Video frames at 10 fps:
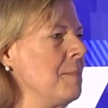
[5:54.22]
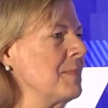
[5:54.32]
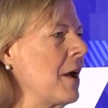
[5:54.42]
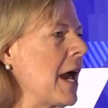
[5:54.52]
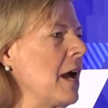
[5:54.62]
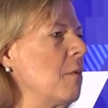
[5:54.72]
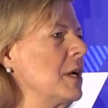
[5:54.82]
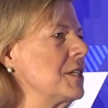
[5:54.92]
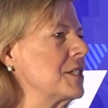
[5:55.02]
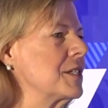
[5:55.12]
I
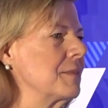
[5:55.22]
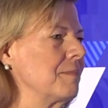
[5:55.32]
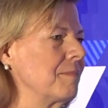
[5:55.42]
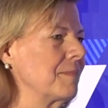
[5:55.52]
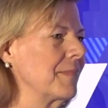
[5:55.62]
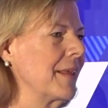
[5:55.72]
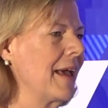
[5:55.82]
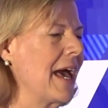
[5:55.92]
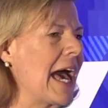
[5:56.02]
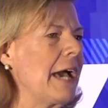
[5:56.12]

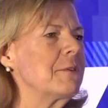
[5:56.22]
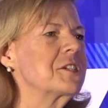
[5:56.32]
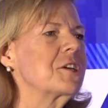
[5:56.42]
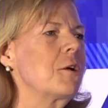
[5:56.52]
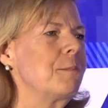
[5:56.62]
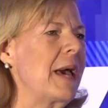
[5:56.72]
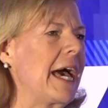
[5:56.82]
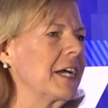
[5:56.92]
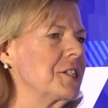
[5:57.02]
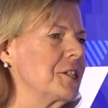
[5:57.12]
always go
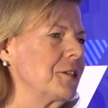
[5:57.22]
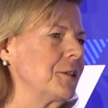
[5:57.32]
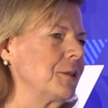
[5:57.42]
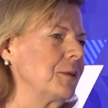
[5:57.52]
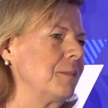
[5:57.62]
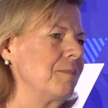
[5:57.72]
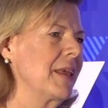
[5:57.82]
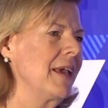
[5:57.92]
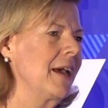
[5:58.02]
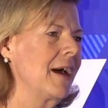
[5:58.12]
back to
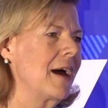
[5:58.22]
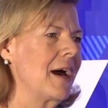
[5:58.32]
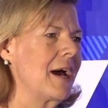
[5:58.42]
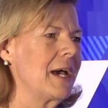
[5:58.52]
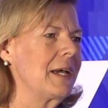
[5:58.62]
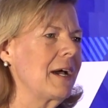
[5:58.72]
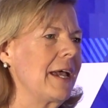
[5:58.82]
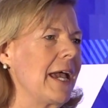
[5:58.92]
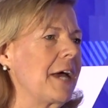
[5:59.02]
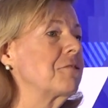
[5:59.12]

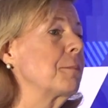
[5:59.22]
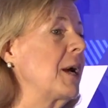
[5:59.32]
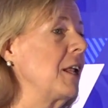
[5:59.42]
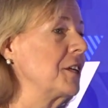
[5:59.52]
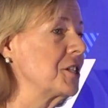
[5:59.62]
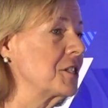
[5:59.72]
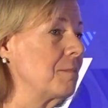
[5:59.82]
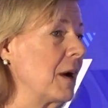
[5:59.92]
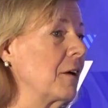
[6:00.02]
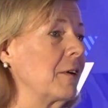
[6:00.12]
anthropologist
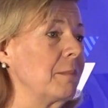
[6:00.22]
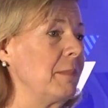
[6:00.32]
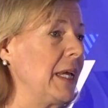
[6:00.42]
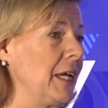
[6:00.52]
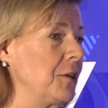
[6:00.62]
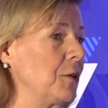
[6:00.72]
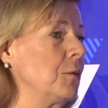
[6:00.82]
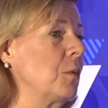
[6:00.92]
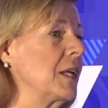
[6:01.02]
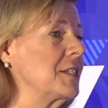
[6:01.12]
Margaret Mead, who
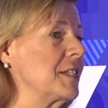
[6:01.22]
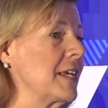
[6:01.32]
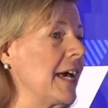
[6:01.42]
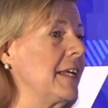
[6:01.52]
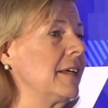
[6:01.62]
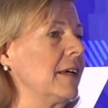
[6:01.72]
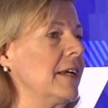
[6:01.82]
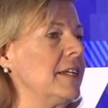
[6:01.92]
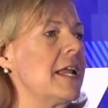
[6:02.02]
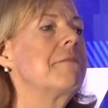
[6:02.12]
once said,
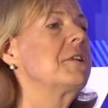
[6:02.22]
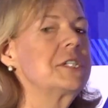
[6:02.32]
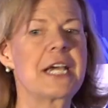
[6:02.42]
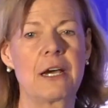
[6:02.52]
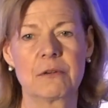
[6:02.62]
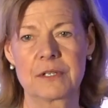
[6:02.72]
"Never doubt